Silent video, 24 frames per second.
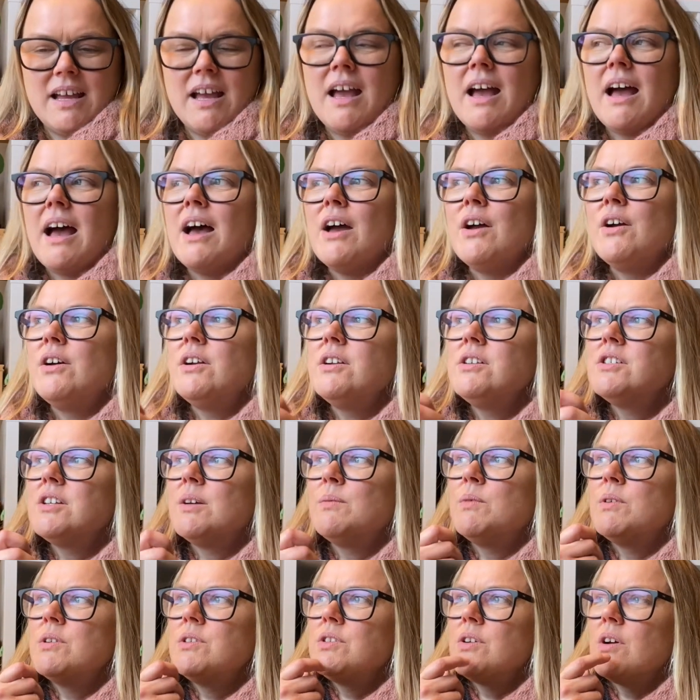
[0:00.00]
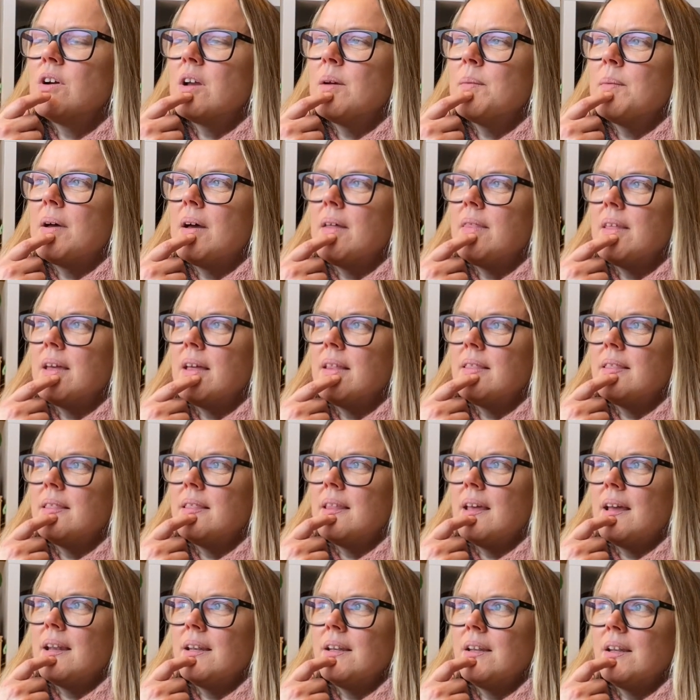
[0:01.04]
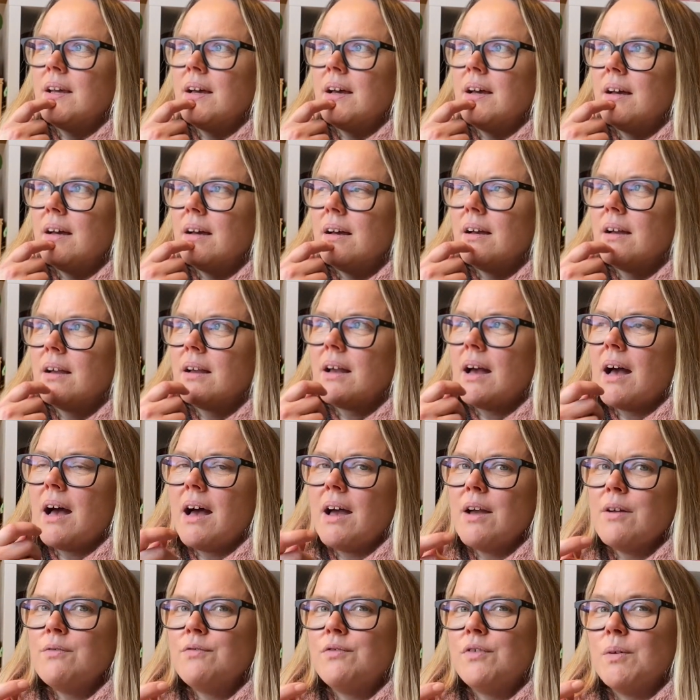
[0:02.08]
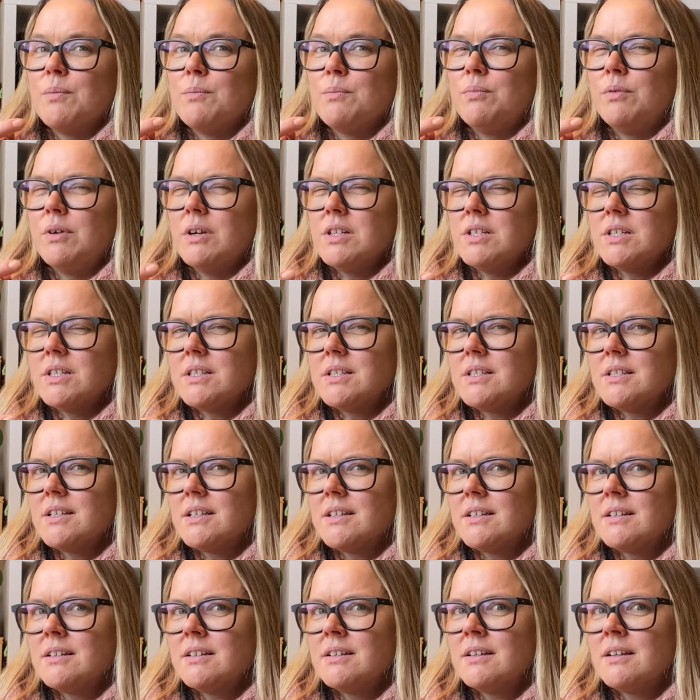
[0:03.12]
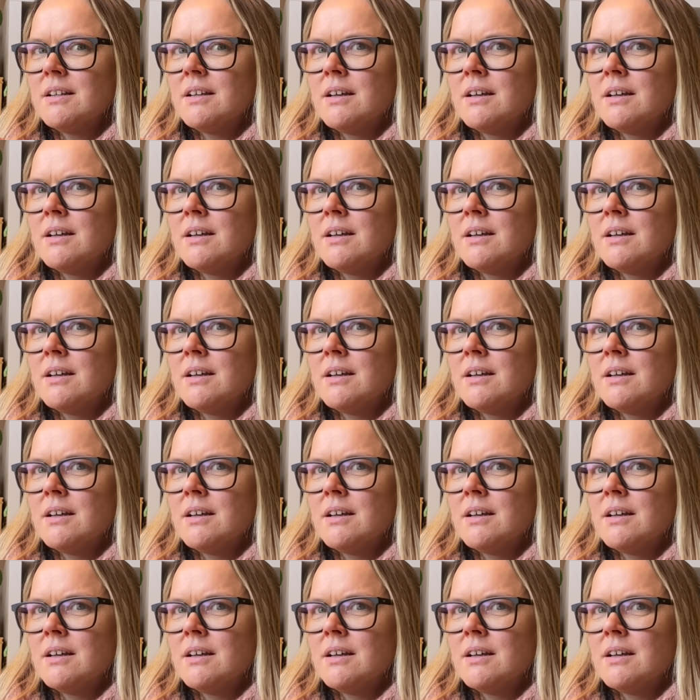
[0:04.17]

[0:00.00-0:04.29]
I heard someone talk about that guy from Bridgerton.